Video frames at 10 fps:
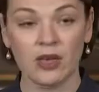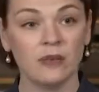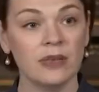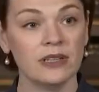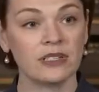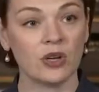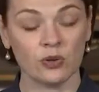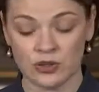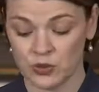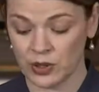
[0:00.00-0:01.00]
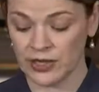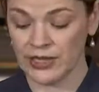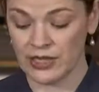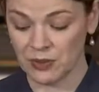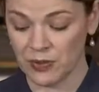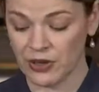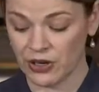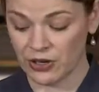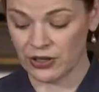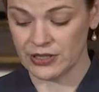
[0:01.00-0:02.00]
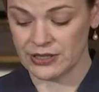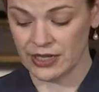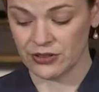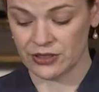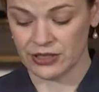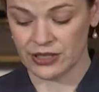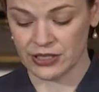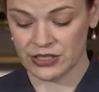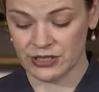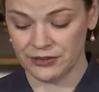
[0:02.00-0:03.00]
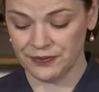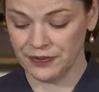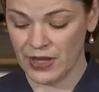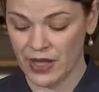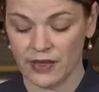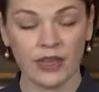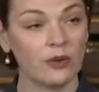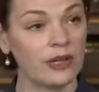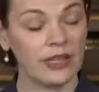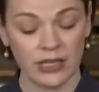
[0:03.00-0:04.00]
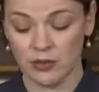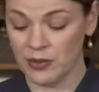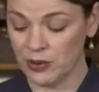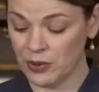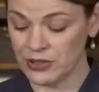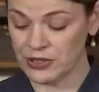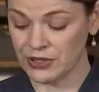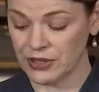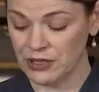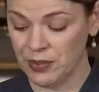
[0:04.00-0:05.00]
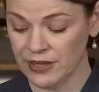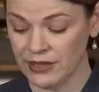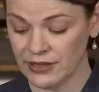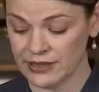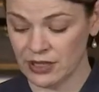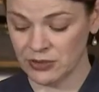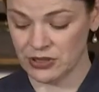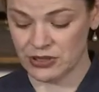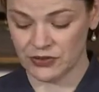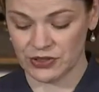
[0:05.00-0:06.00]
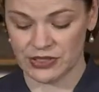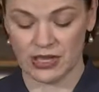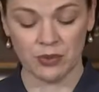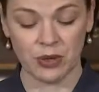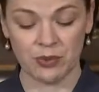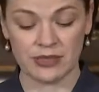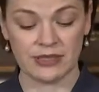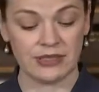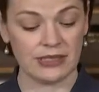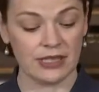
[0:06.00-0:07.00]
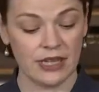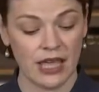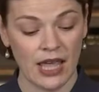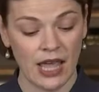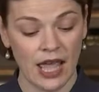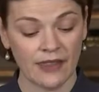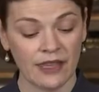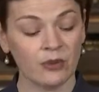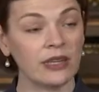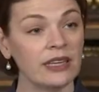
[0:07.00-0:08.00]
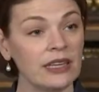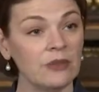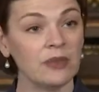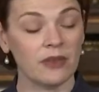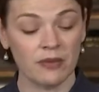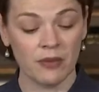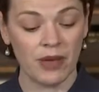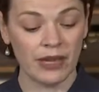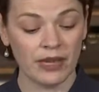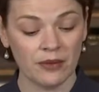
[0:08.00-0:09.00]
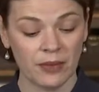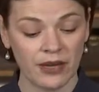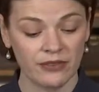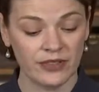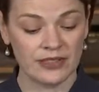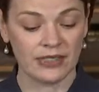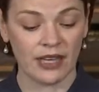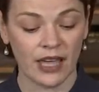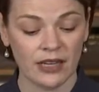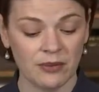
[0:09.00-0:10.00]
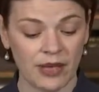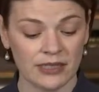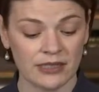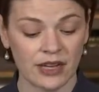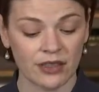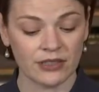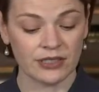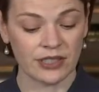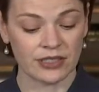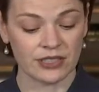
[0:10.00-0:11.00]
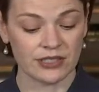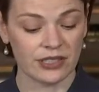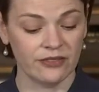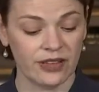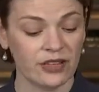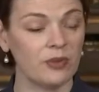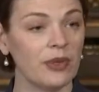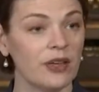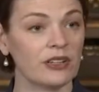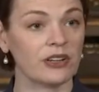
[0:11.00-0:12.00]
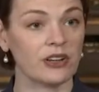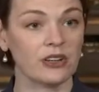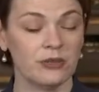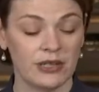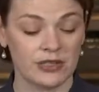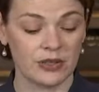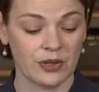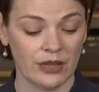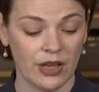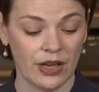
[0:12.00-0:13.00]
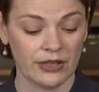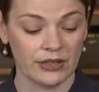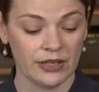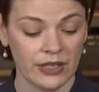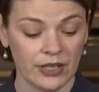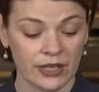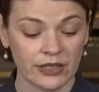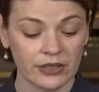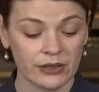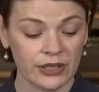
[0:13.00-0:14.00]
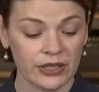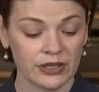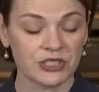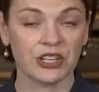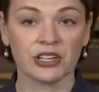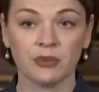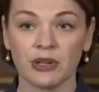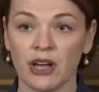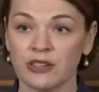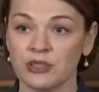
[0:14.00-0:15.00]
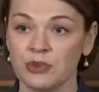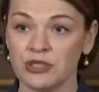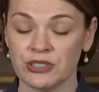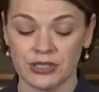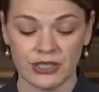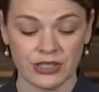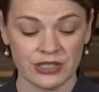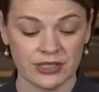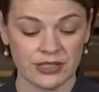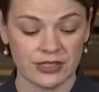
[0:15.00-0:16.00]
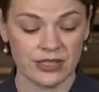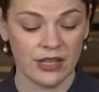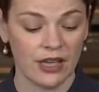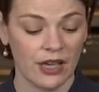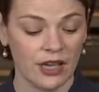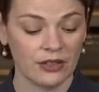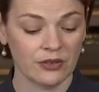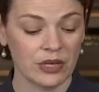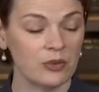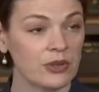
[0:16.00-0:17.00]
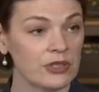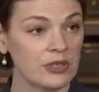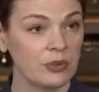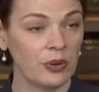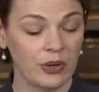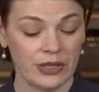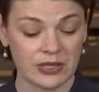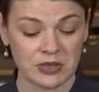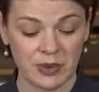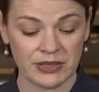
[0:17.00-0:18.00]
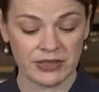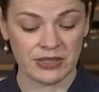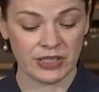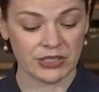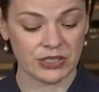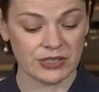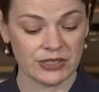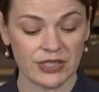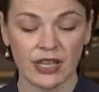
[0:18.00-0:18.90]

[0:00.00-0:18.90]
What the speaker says: Minnesotans would keep their current standard deduction, they would keep their personal and dependent exemptions for state purposes, and they would keep the many benefits in itemized and other deductions available under current Minnesota law, including charitable contribution deductions, unreimbursed employee expense deductions,